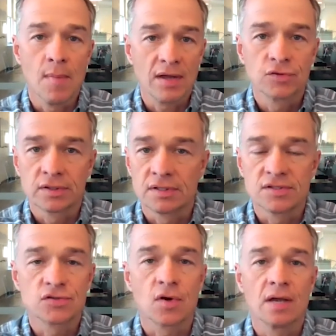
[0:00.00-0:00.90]
metric that
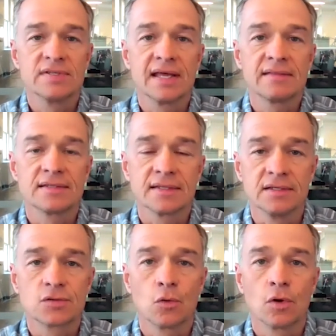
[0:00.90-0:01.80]
describes that, the
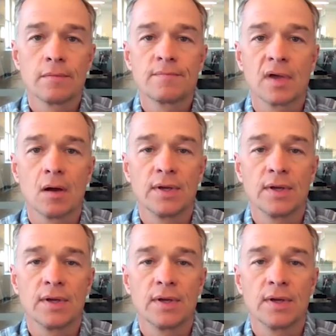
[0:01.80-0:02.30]
Slate score.